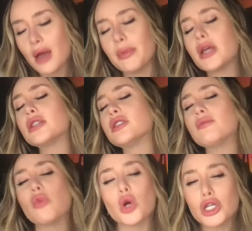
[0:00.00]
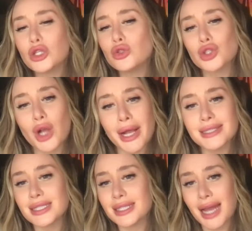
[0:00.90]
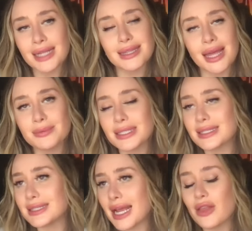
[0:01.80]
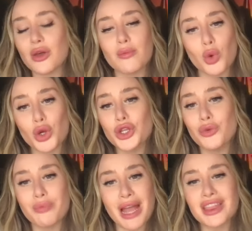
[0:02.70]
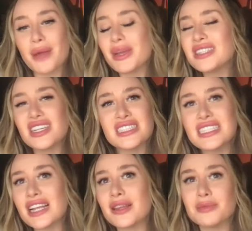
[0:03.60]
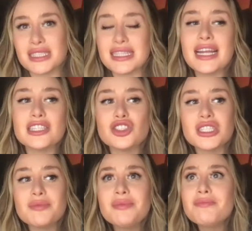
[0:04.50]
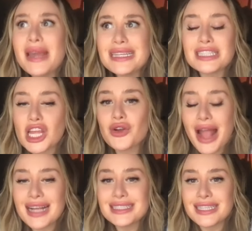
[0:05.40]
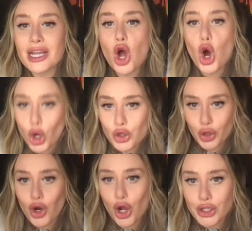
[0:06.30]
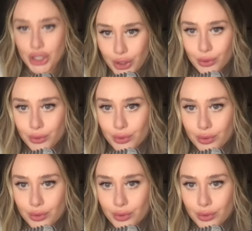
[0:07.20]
Because the more you try to get them to stay, the more you beg them, it doesn't get them to stay. It just makes their exit harder on you.